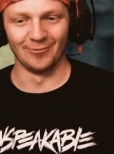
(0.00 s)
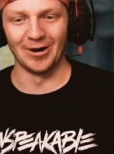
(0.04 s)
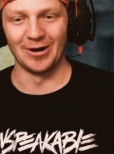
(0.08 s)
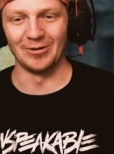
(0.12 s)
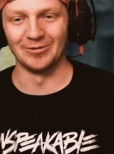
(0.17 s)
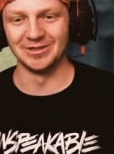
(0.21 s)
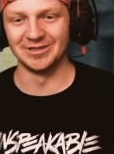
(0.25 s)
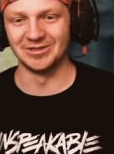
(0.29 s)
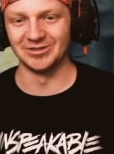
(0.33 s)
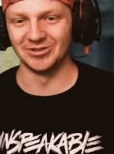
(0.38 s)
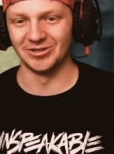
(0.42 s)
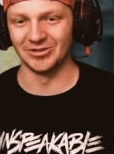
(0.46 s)
What
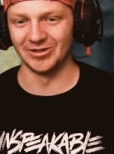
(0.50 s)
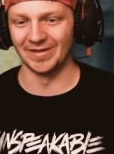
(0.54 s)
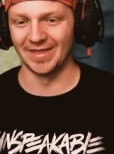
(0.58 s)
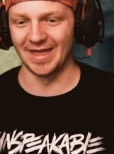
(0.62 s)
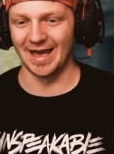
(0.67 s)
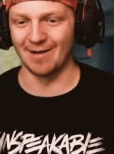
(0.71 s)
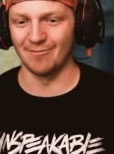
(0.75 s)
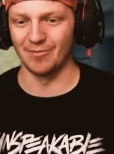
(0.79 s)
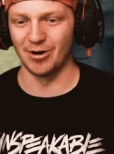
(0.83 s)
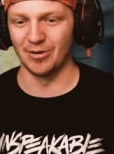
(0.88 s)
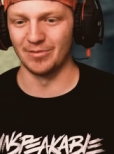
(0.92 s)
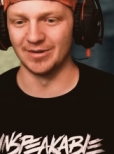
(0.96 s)
would you do in
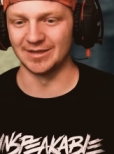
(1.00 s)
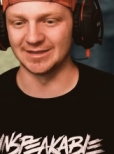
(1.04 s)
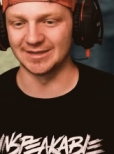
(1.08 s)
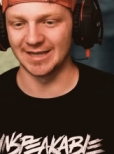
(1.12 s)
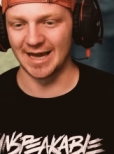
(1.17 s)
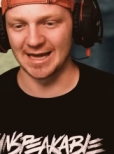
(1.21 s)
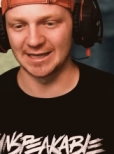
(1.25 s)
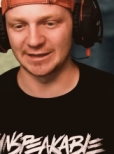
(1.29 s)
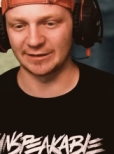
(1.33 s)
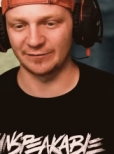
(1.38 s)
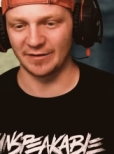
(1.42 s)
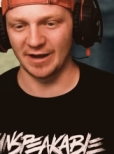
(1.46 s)
that moment?
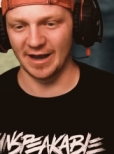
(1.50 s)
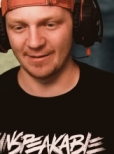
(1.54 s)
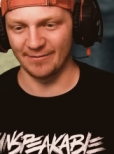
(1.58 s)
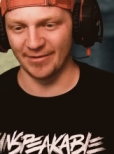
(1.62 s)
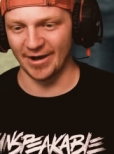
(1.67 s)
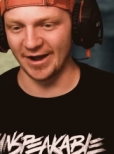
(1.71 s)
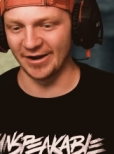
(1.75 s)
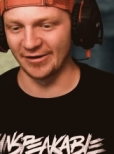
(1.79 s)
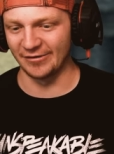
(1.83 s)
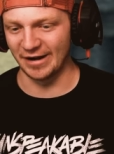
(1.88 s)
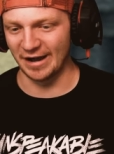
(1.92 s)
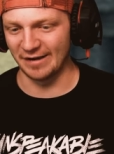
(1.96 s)
Satisfying
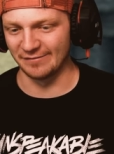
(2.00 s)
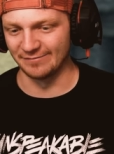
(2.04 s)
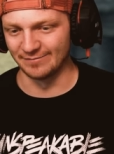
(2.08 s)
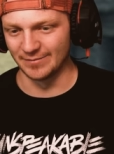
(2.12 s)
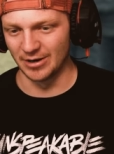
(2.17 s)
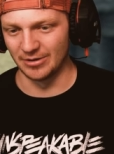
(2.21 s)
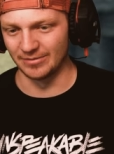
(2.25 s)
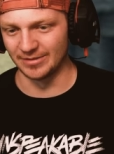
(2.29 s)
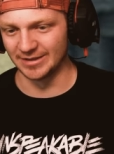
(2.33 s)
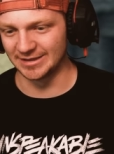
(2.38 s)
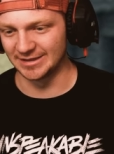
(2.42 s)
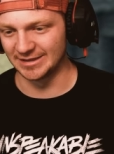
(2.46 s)
Minecraft
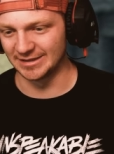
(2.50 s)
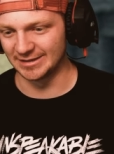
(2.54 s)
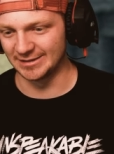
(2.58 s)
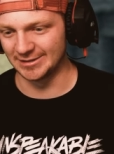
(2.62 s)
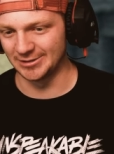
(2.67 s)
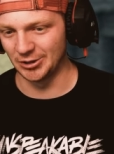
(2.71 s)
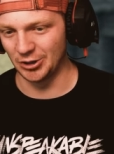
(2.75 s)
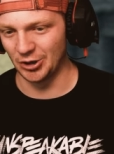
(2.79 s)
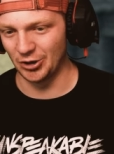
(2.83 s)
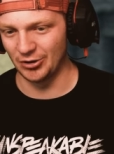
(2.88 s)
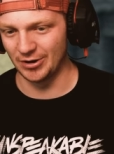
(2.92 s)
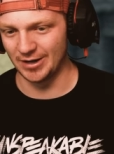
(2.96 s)
moments. This
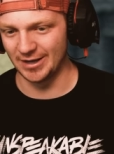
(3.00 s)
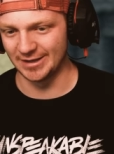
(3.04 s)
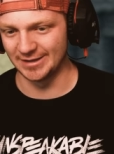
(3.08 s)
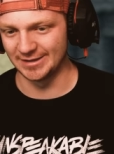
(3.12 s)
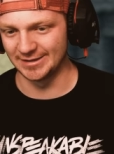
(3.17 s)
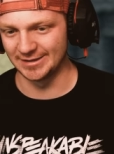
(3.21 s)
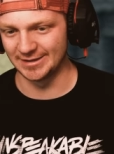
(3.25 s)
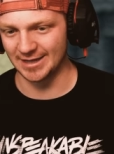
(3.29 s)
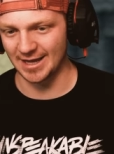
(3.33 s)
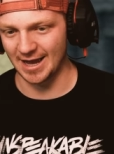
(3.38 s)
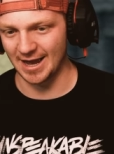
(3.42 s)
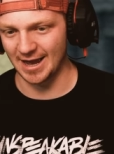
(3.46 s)
dude
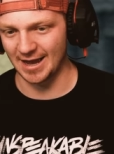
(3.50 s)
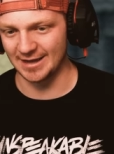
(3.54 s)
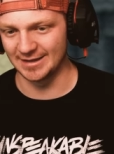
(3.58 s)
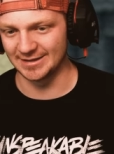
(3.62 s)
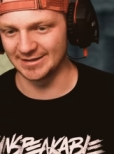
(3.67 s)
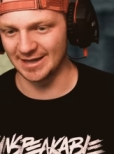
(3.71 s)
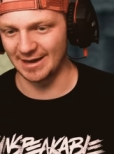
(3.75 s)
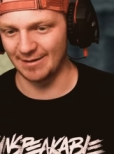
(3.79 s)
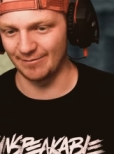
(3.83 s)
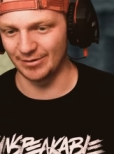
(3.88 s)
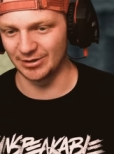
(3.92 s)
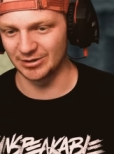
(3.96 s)
is, uh, is
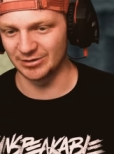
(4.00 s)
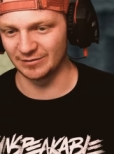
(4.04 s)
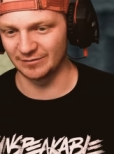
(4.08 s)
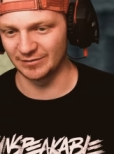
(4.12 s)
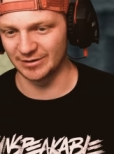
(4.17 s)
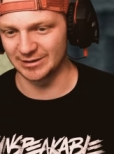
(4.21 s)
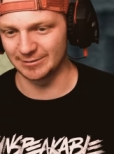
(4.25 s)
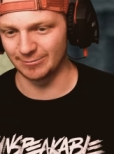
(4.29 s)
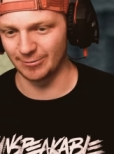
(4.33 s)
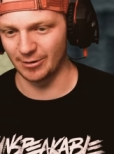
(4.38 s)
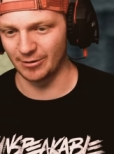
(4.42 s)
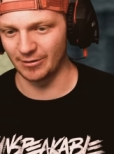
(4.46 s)
that bunch of
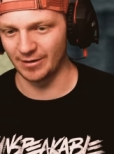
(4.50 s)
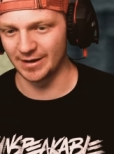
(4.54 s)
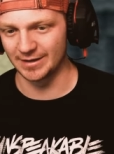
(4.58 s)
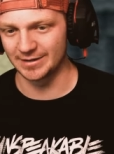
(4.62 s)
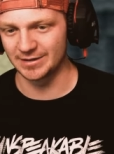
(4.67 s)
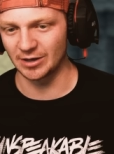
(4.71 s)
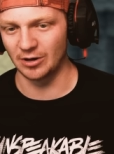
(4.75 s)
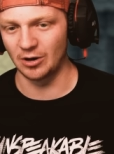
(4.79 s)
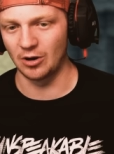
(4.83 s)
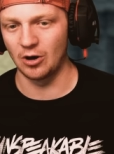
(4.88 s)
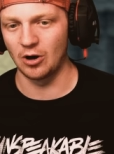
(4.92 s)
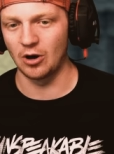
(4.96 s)

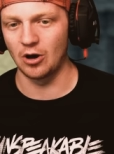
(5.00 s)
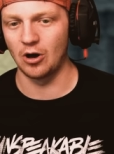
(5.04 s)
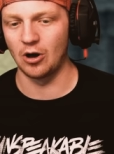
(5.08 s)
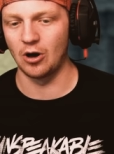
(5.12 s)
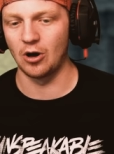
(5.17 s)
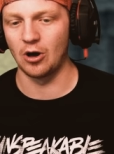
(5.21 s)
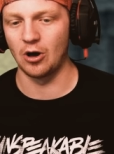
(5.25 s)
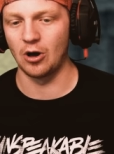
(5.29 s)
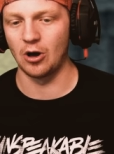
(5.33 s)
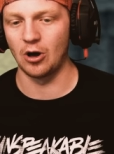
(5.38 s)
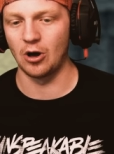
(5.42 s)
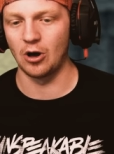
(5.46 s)
experience?
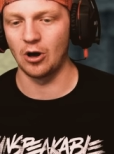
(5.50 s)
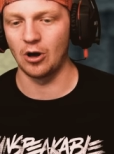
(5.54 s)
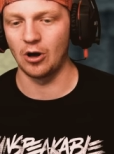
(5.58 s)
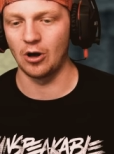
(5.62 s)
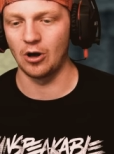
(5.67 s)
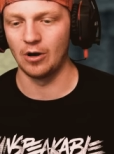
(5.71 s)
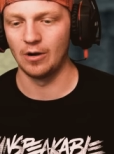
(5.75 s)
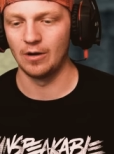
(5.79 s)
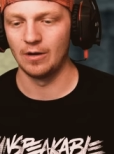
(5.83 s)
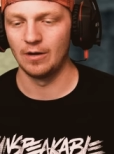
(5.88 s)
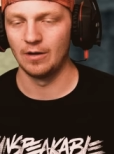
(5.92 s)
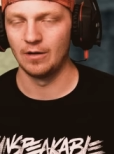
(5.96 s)

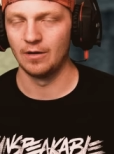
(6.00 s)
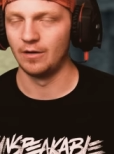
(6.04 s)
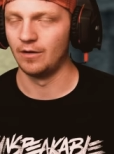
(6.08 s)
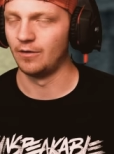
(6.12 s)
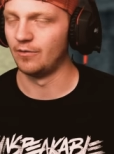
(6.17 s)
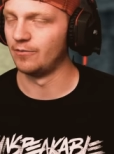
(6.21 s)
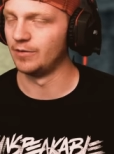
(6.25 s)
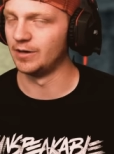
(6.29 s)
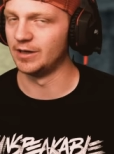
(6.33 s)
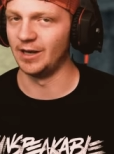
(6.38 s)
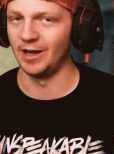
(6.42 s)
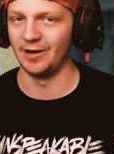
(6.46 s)
Oh.
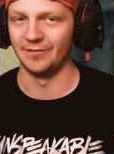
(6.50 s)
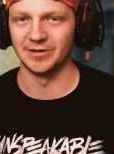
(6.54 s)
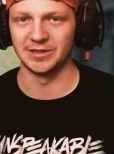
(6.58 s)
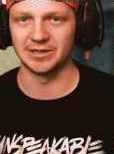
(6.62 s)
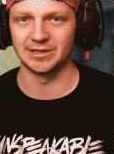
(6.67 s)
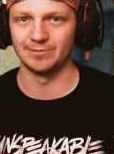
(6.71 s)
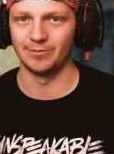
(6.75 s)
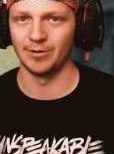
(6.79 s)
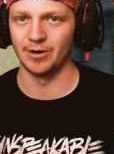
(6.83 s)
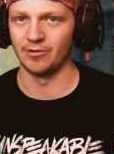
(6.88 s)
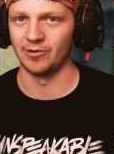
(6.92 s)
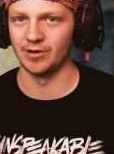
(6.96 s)
We love
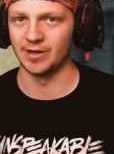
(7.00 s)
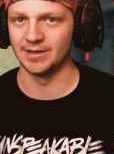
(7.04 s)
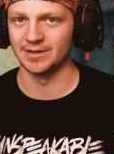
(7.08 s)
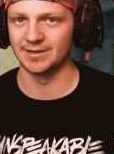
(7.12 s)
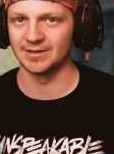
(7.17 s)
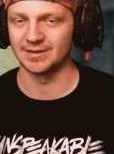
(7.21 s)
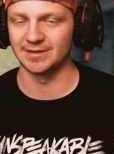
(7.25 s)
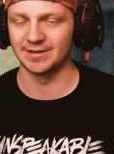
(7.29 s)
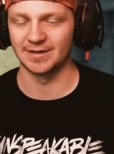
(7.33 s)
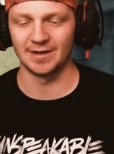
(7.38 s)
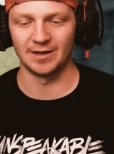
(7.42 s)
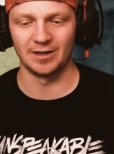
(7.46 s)

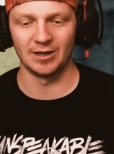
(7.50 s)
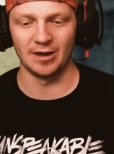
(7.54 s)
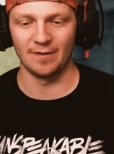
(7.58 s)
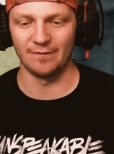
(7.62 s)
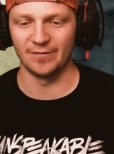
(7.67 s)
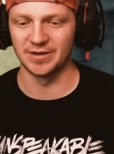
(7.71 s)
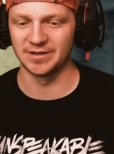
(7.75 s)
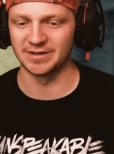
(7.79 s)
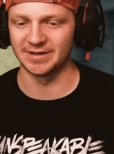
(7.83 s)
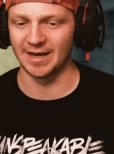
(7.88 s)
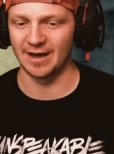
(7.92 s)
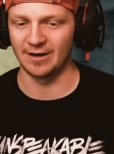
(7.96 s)
experience. I love
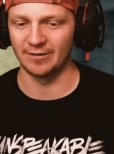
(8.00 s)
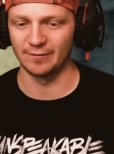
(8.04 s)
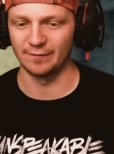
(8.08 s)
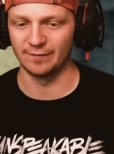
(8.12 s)
the sound